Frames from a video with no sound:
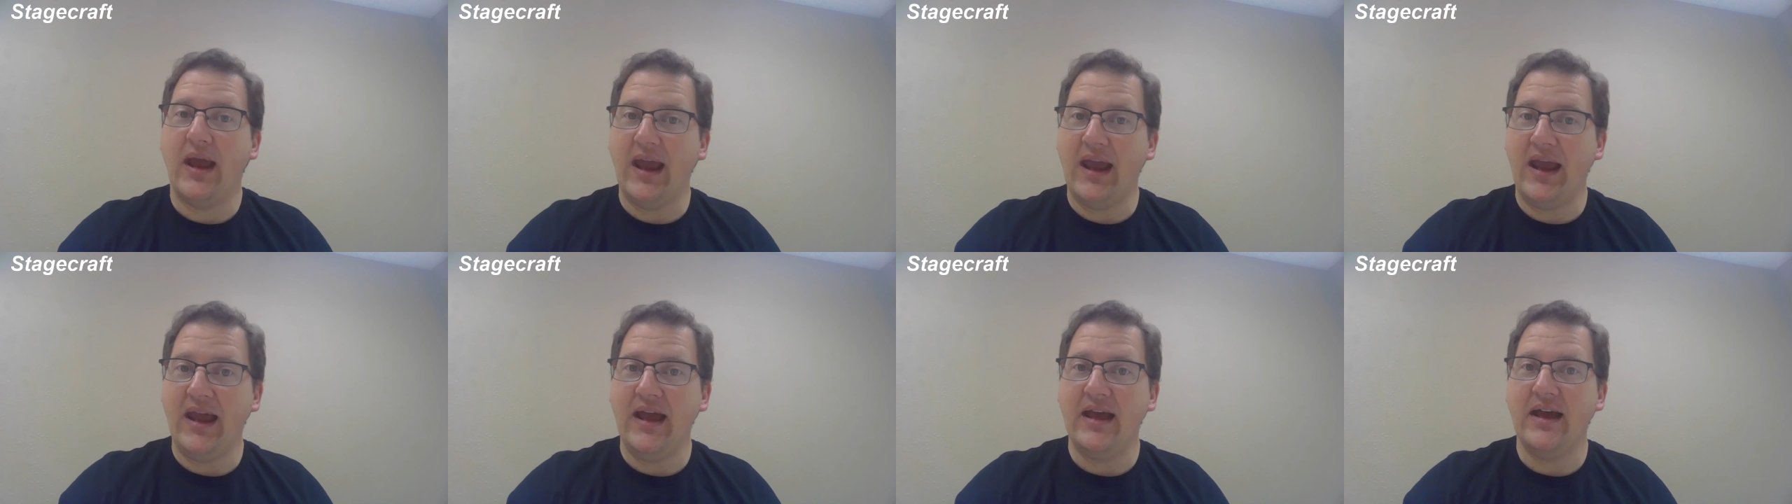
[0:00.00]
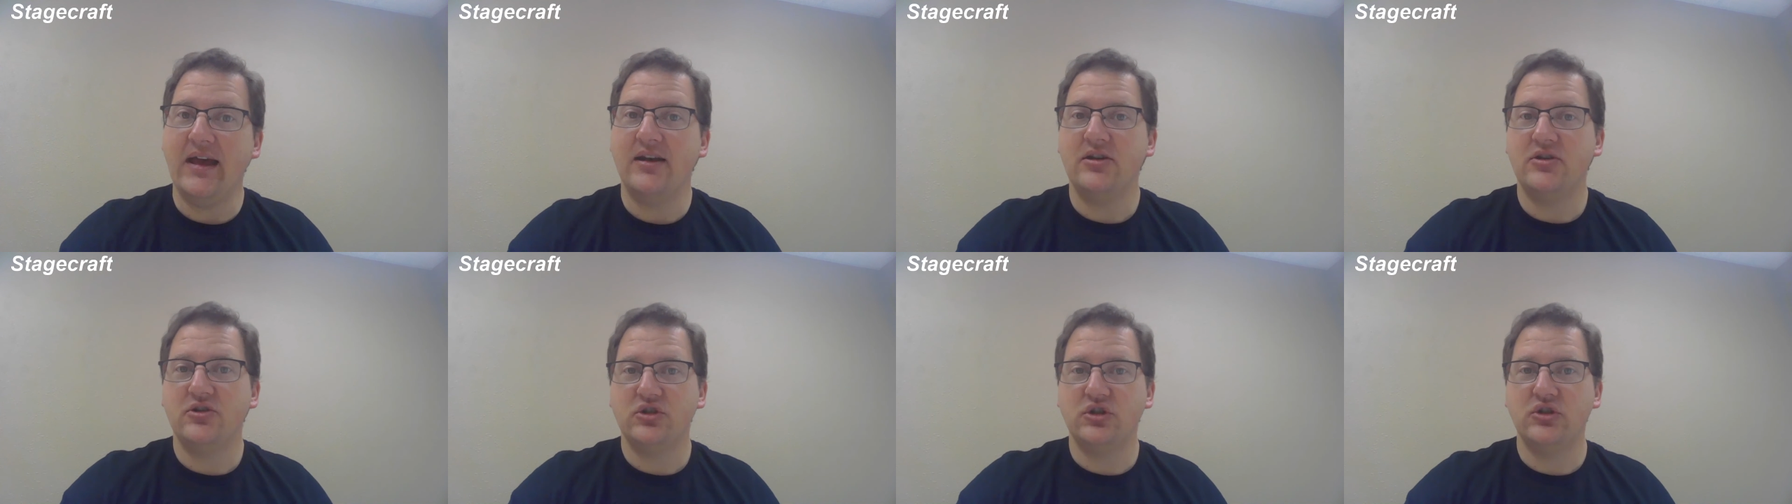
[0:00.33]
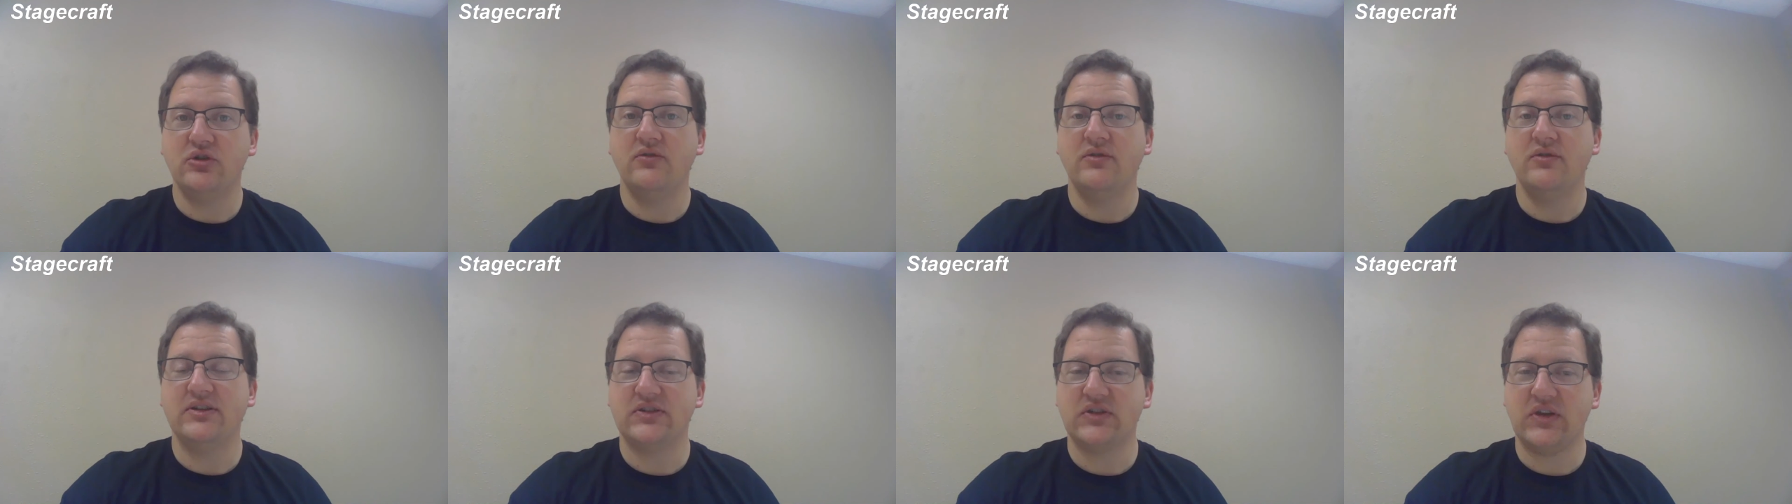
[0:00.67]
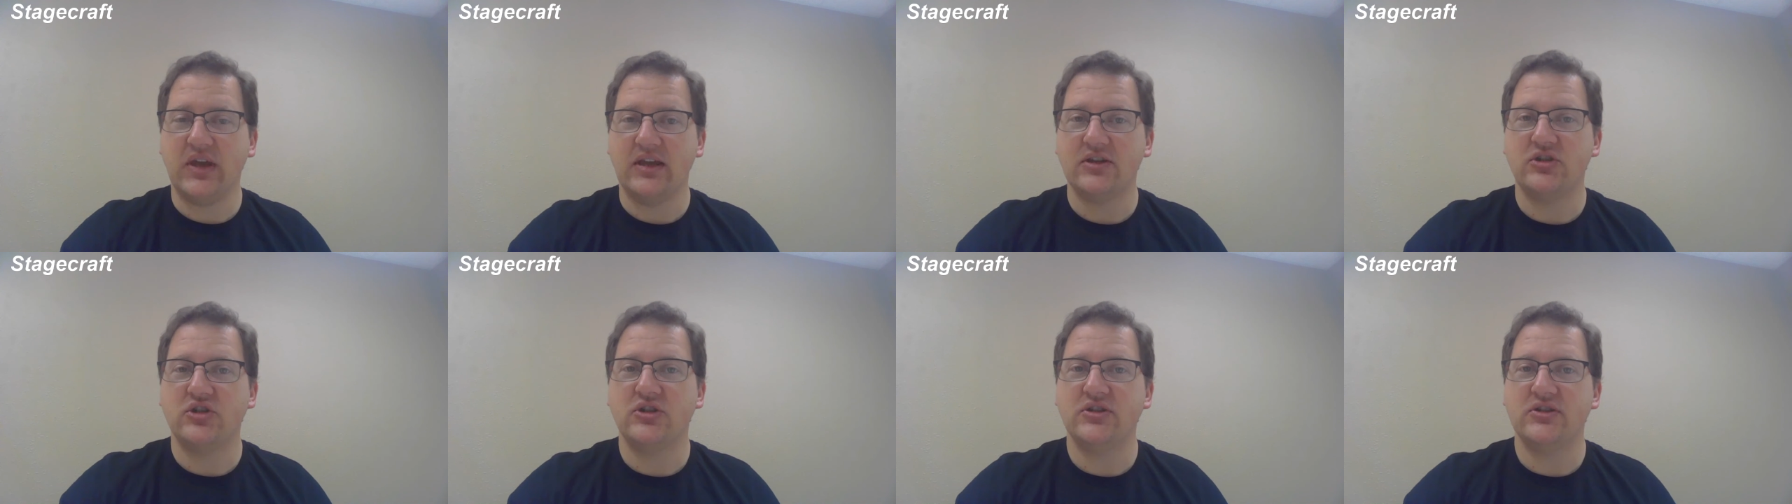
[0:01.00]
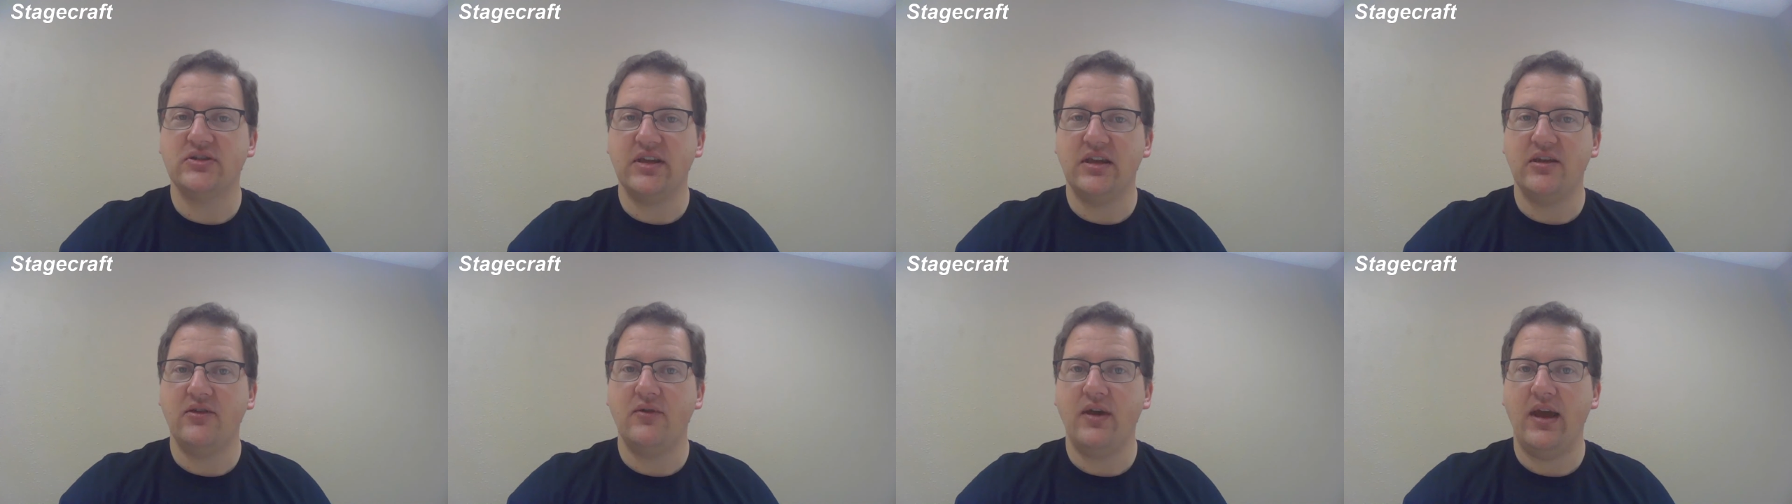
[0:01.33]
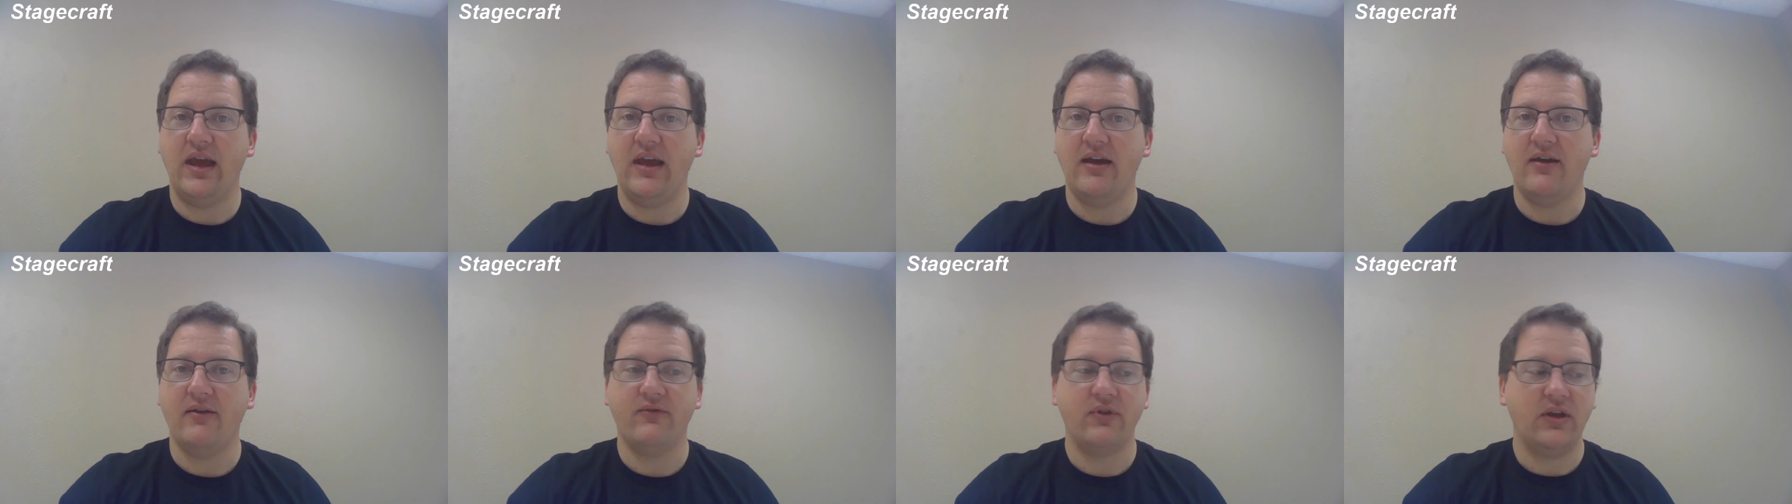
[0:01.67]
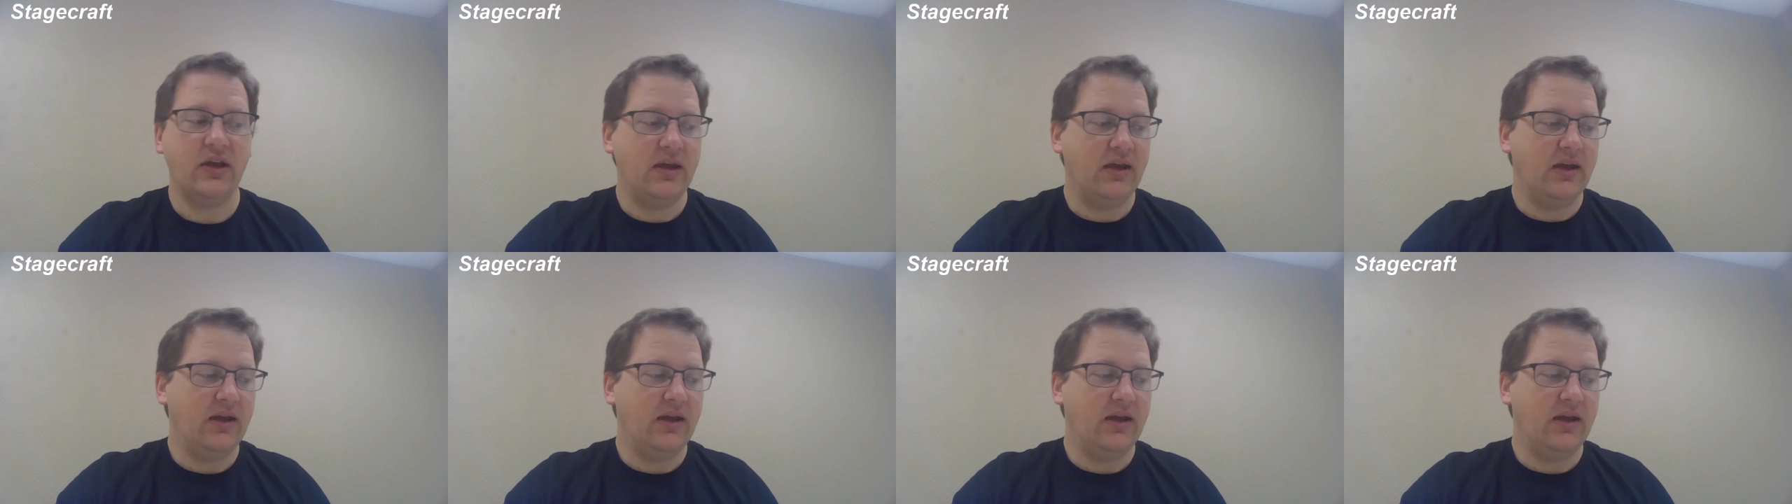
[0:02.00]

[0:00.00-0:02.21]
add to the sketches that you have.